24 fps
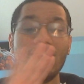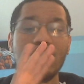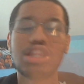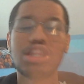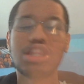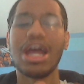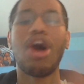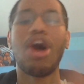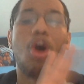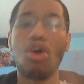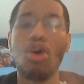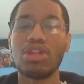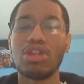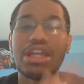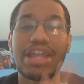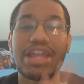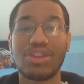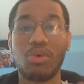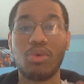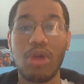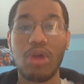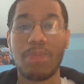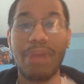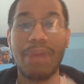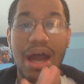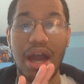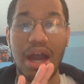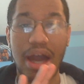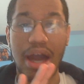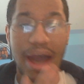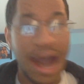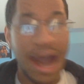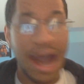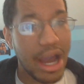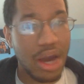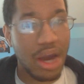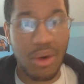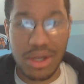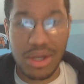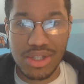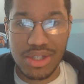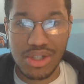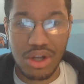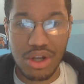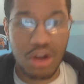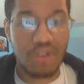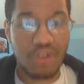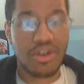not only get to worry about Akawa
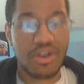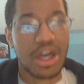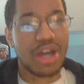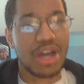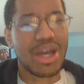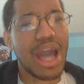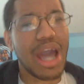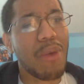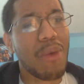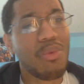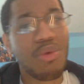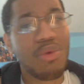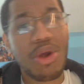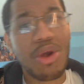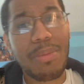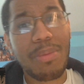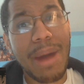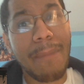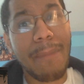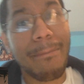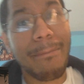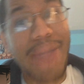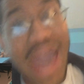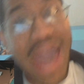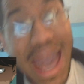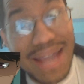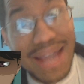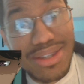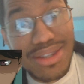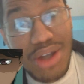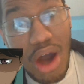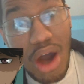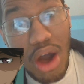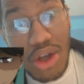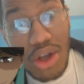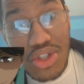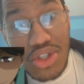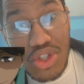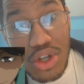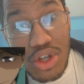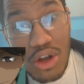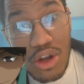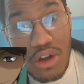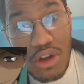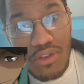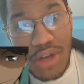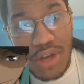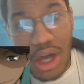serve, you gotta worry about Mad Dog
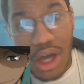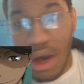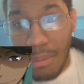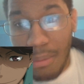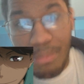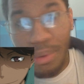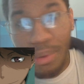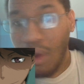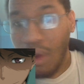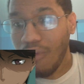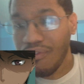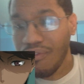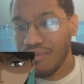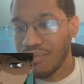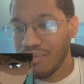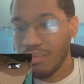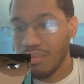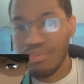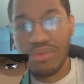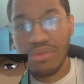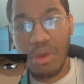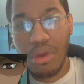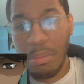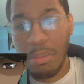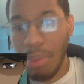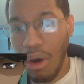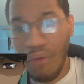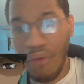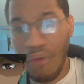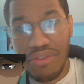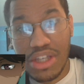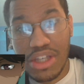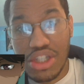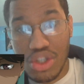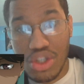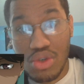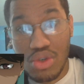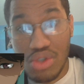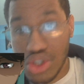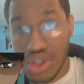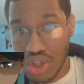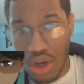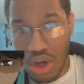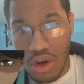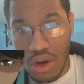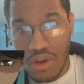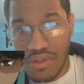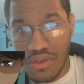serve. Both these two
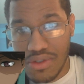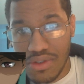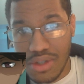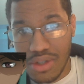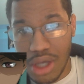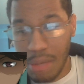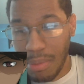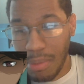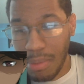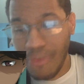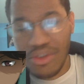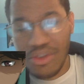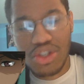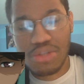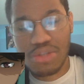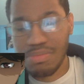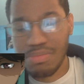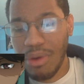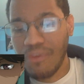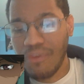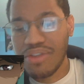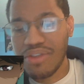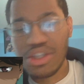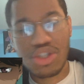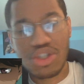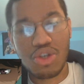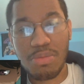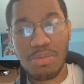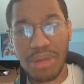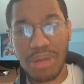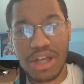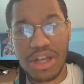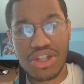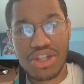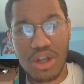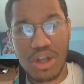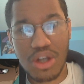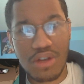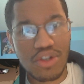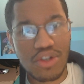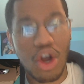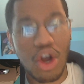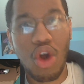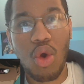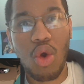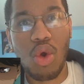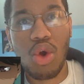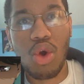players serves
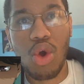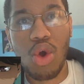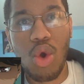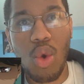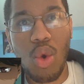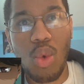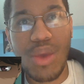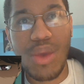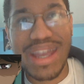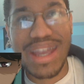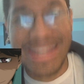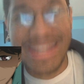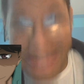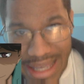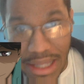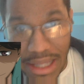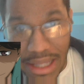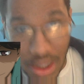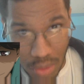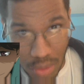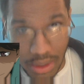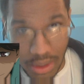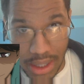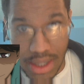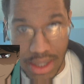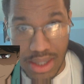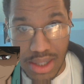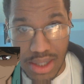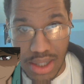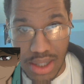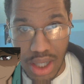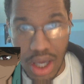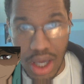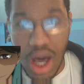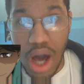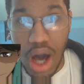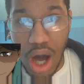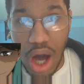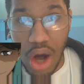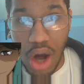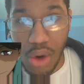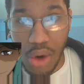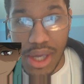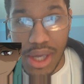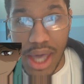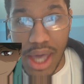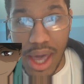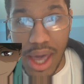are ridiculous.
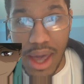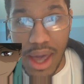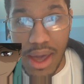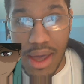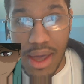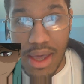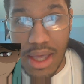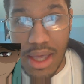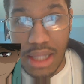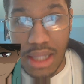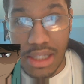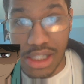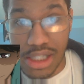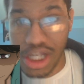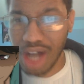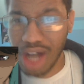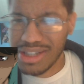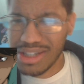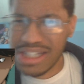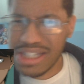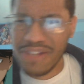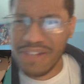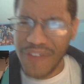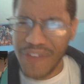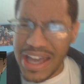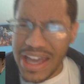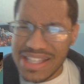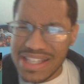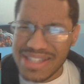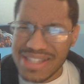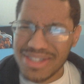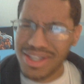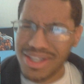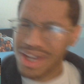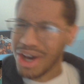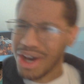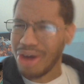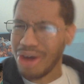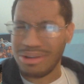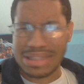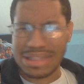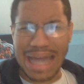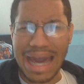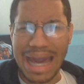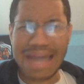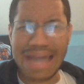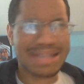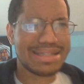Okay, did y'all see the faces
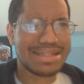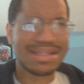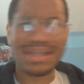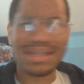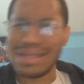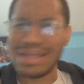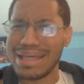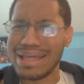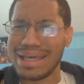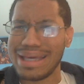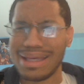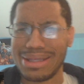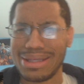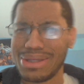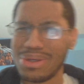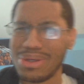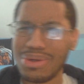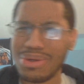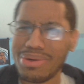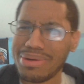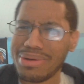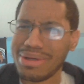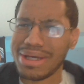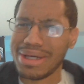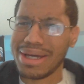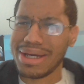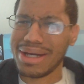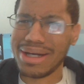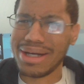on Daichi, Yu,